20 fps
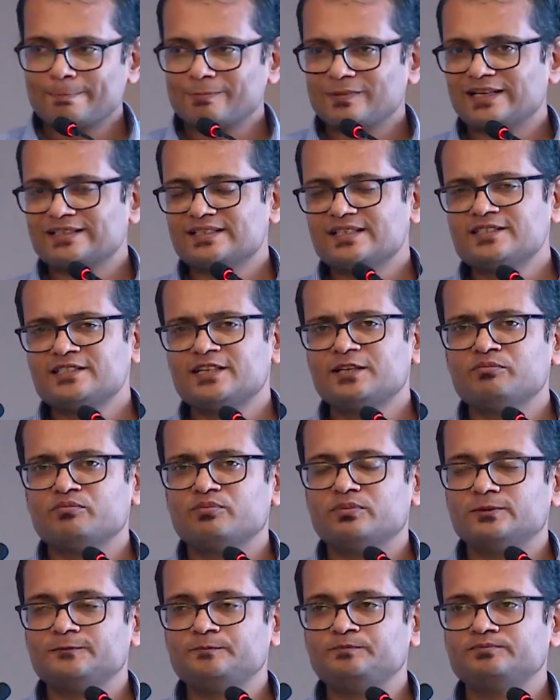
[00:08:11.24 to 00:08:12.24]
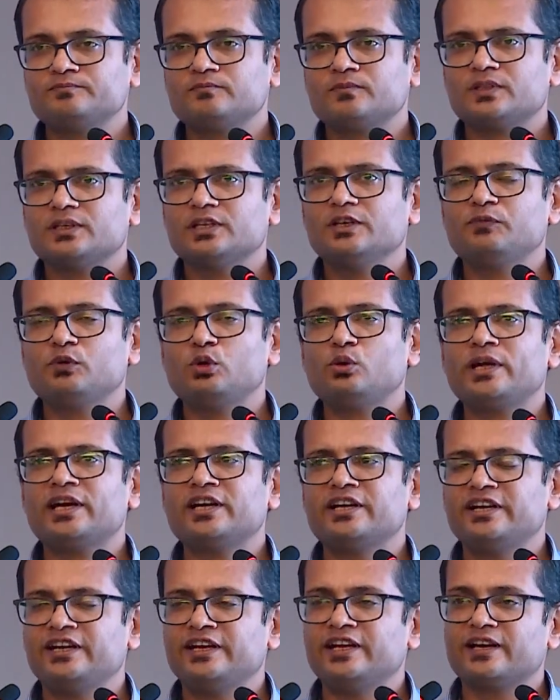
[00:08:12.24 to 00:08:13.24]
As I said, if you look
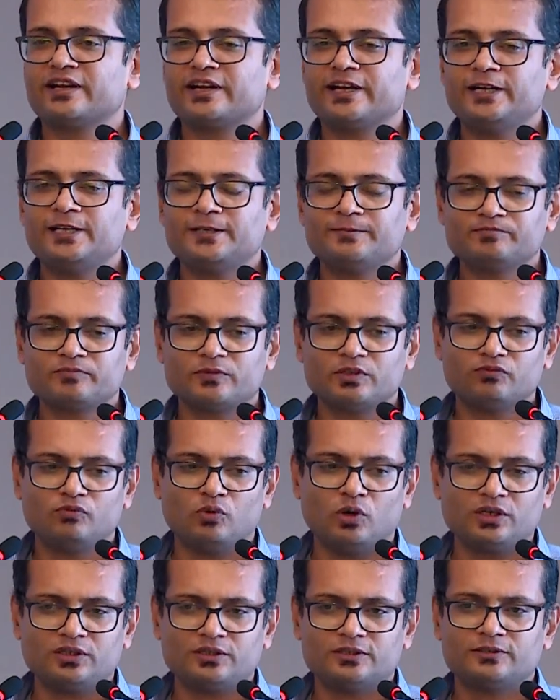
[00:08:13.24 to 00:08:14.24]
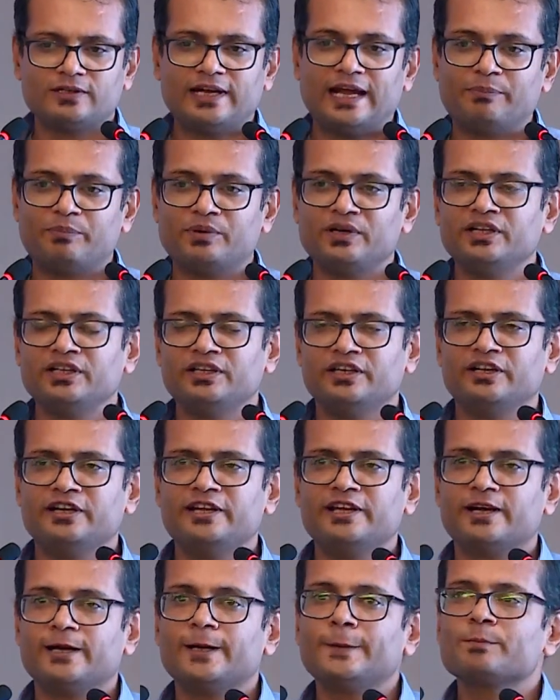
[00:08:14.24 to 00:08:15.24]
at India, right, what happened in
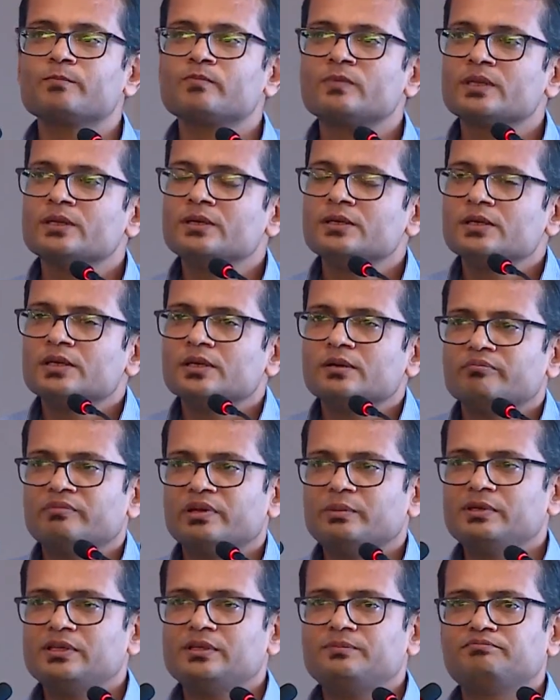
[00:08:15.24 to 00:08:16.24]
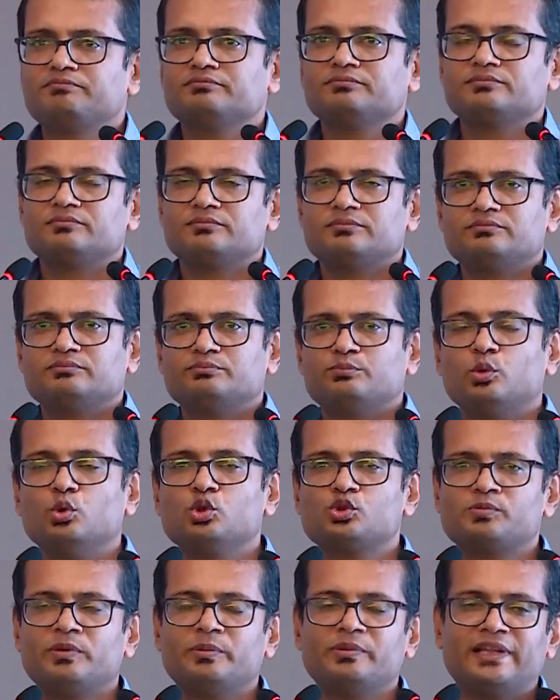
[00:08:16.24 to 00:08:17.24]
India, maybe
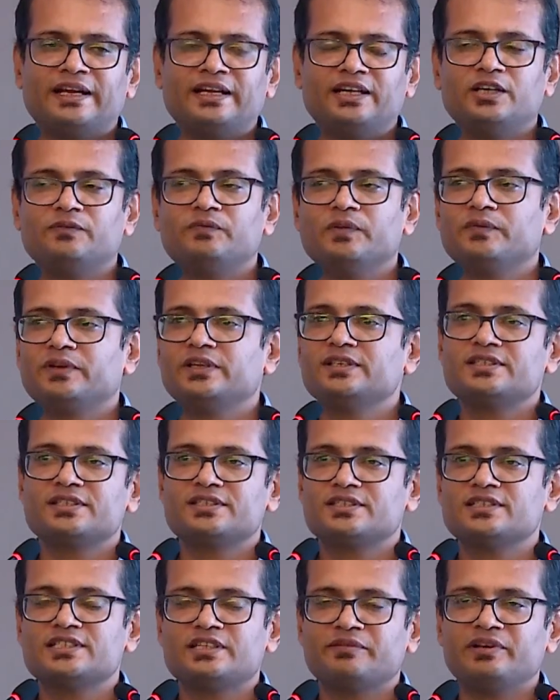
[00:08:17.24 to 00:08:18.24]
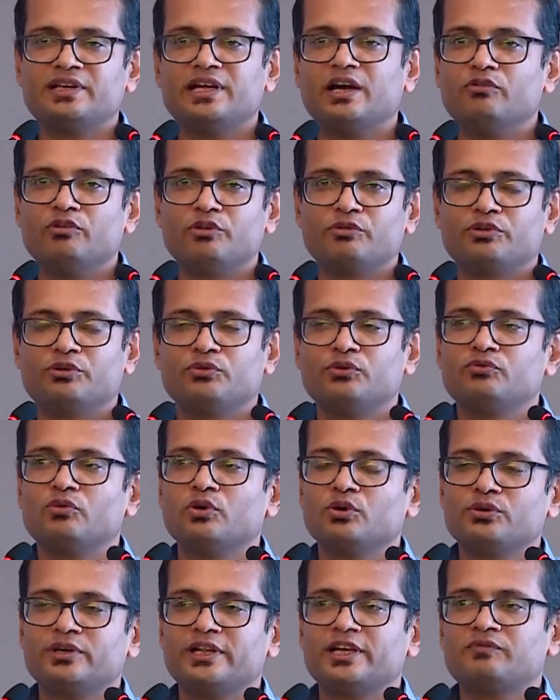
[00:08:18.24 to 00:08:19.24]
post maybe 1950, 60, 70, however you
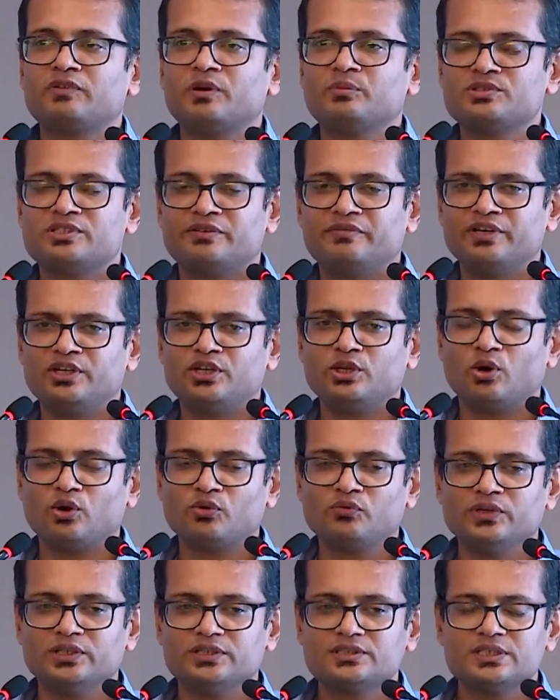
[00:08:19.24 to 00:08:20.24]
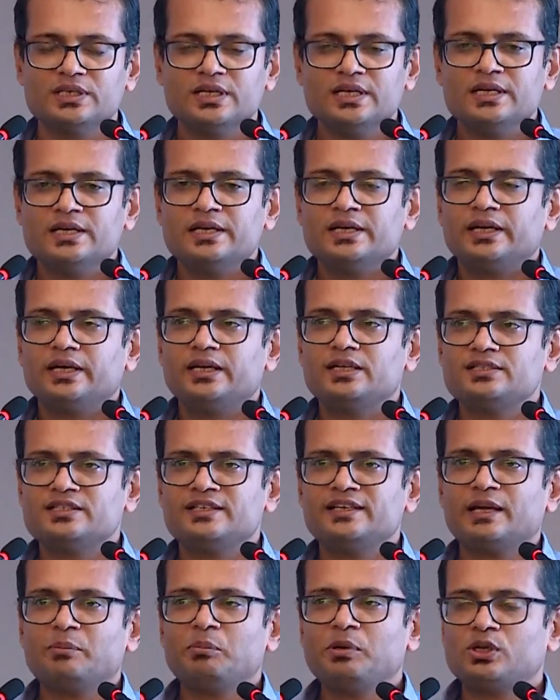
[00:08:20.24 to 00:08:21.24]
want to take from 70 onwards, is
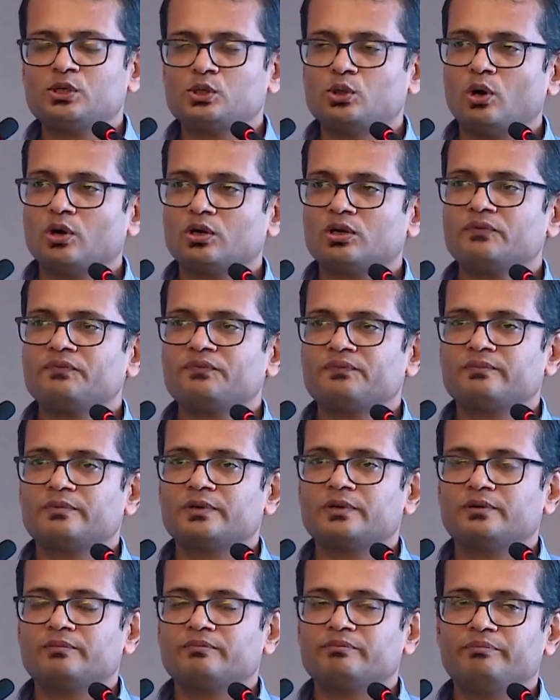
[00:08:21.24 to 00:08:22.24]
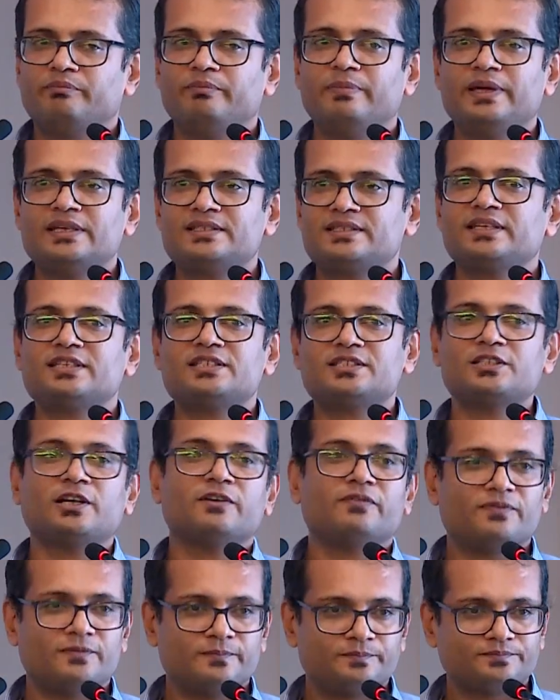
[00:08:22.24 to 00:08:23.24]
India built a lot of basic
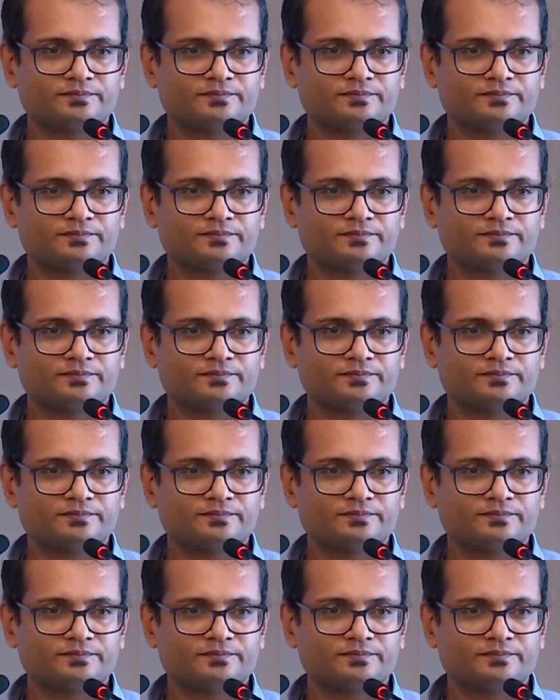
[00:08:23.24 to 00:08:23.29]
stuff.